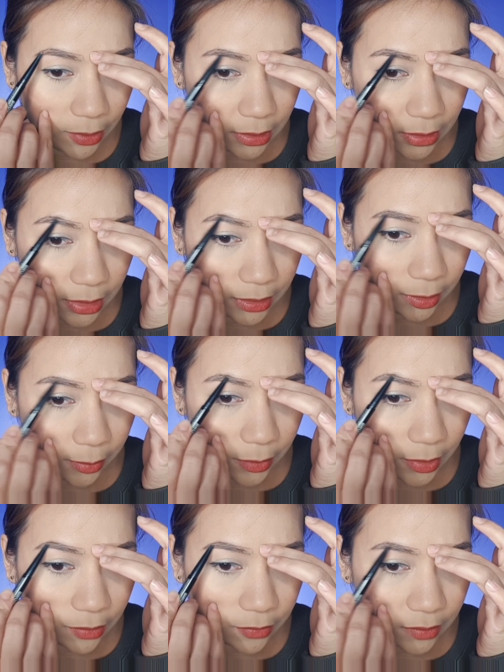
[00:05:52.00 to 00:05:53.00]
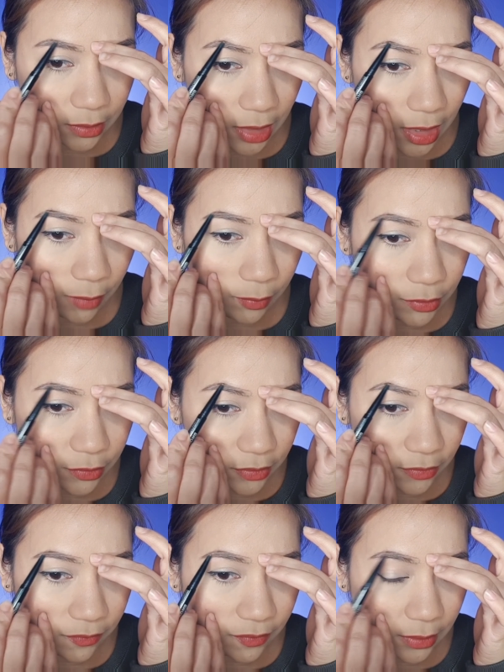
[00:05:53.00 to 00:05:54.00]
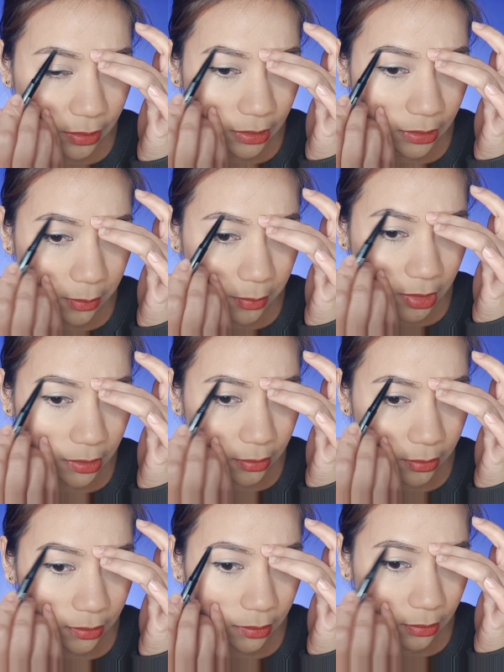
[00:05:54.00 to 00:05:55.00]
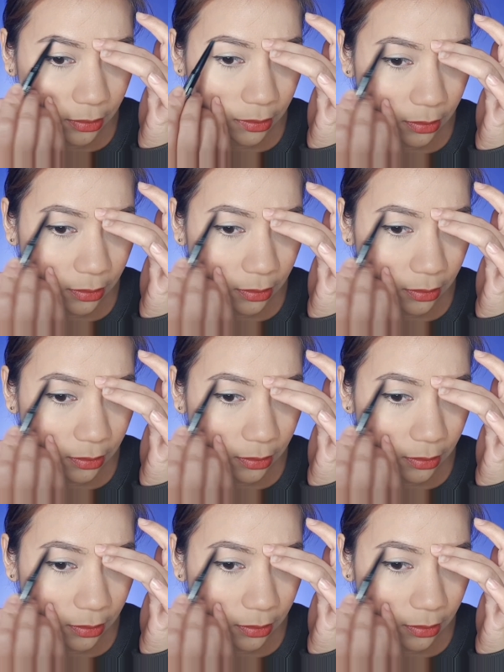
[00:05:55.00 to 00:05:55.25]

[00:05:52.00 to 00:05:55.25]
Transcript: line our brows, then I will just fill in the middle